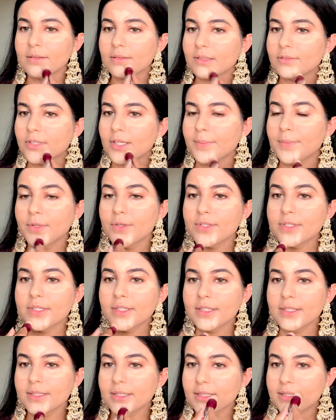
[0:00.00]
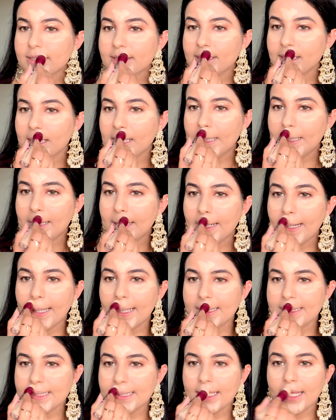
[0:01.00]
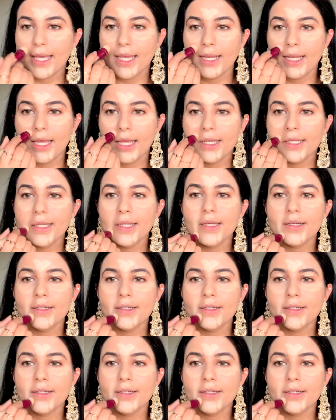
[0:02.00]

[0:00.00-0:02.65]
So I'm using this concealer as an highlighting